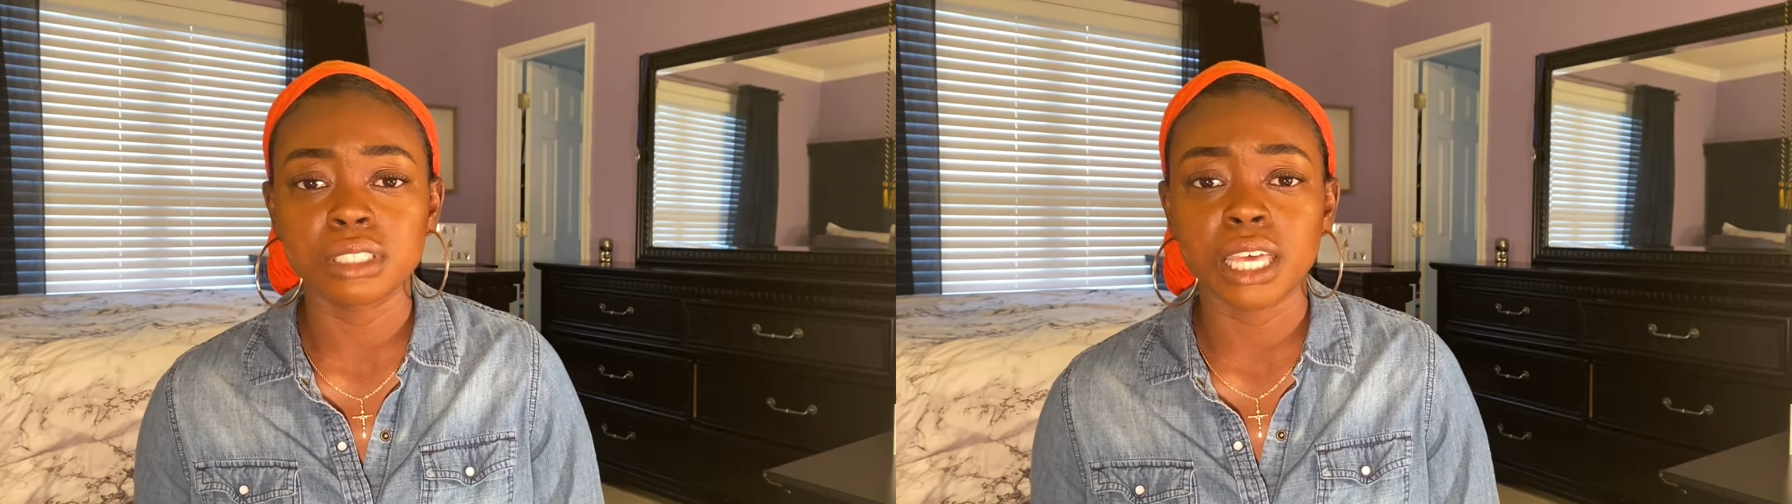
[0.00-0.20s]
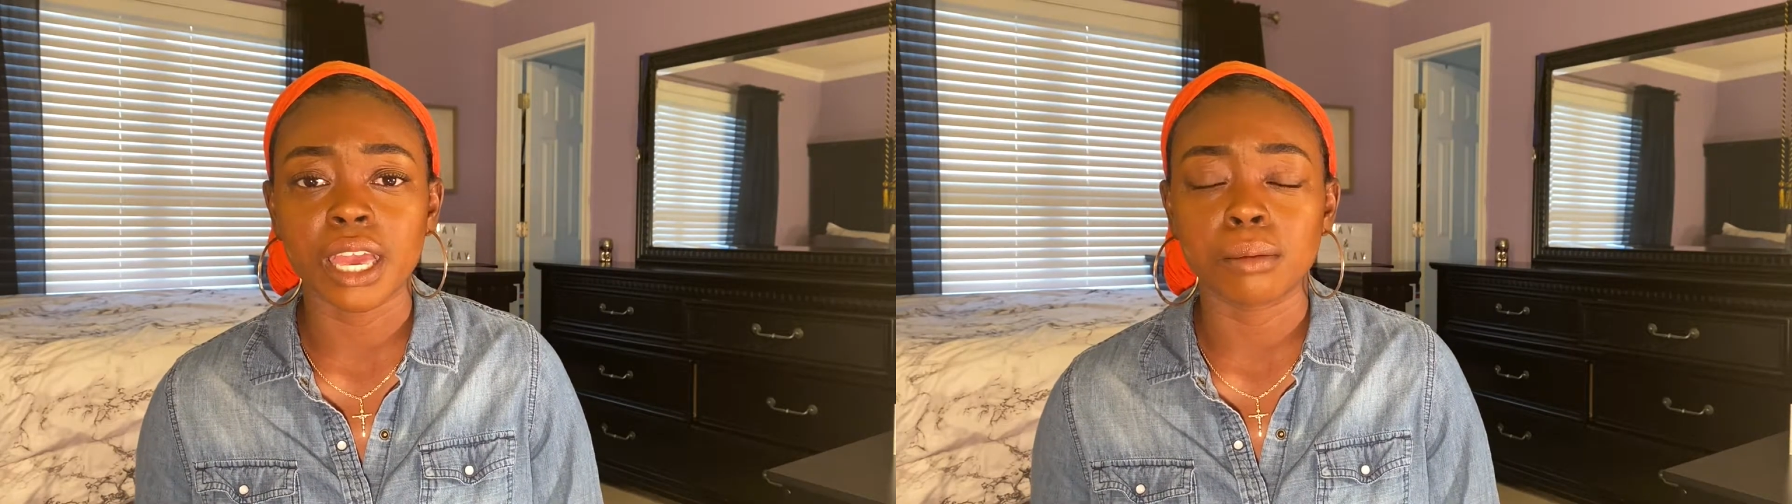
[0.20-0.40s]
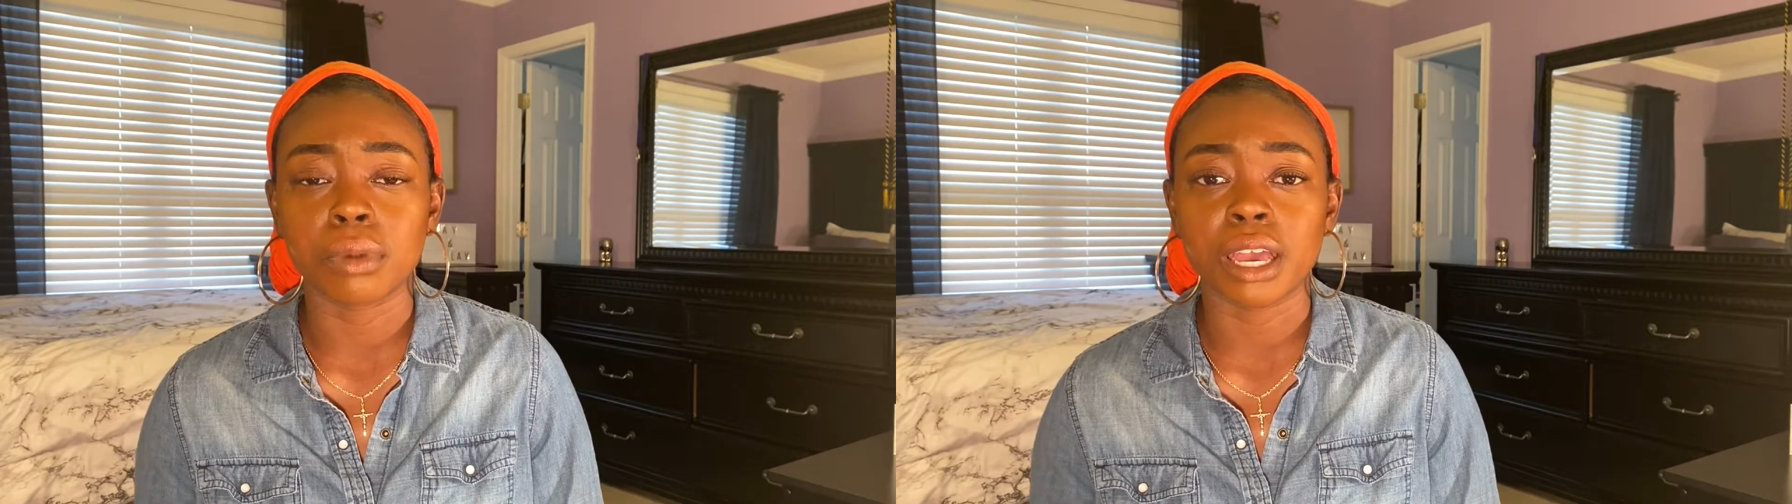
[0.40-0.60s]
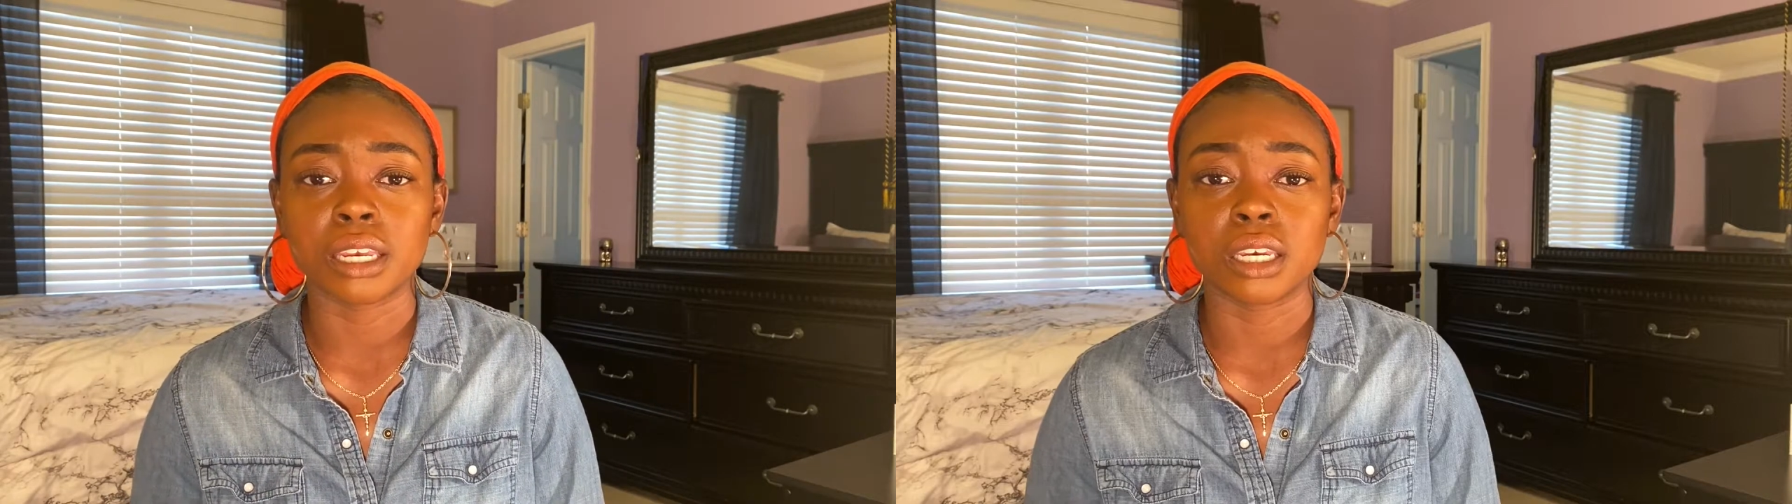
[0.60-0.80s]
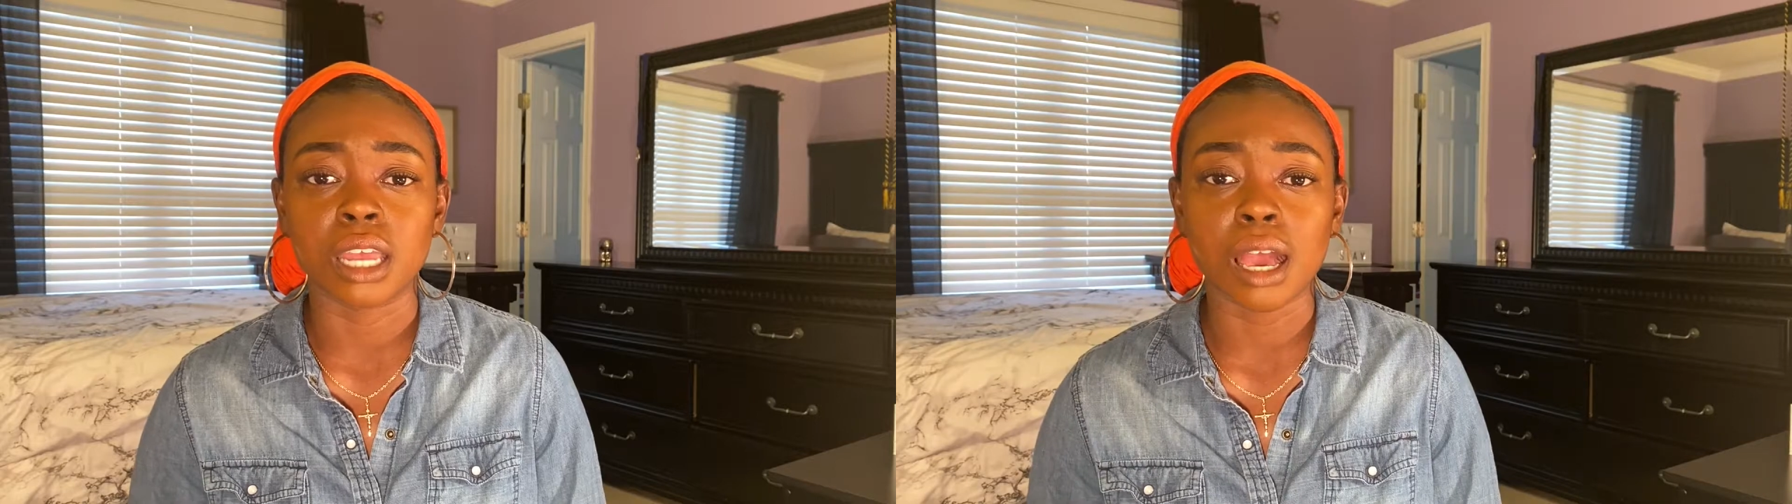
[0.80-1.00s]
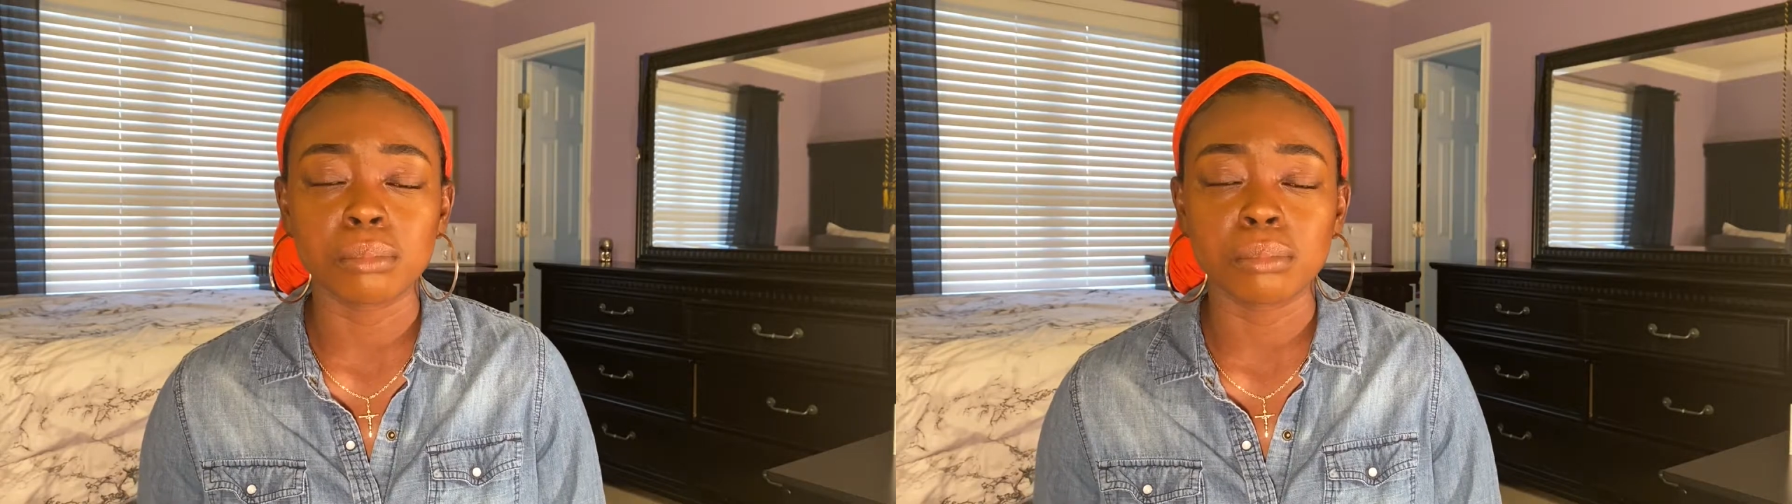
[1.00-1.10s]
that by not